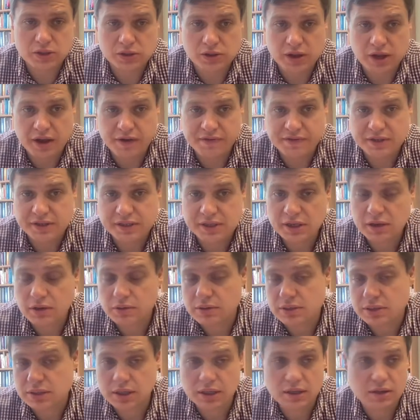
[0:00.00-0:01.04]
have the
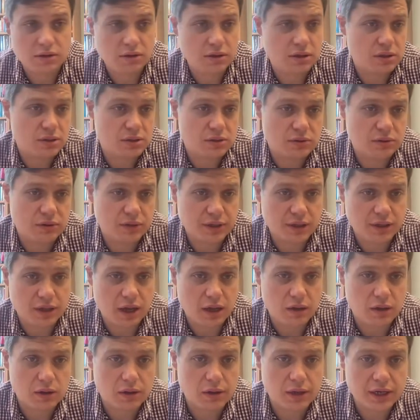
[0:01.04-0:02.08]
sequence, then you can do the
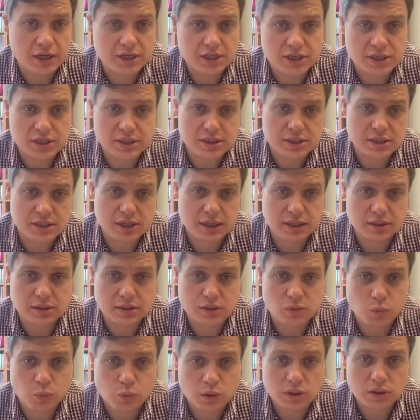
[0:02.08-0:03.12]
calculations that
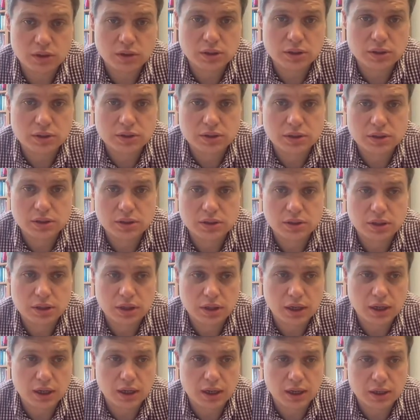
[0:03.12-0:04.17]
you want using
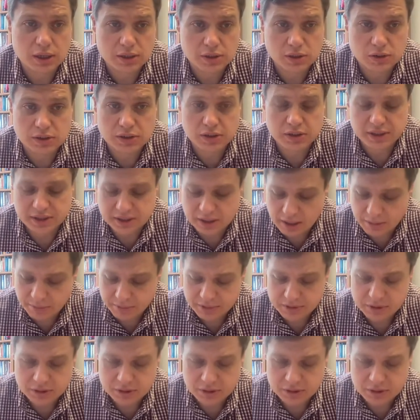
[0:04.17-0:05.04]
the sample.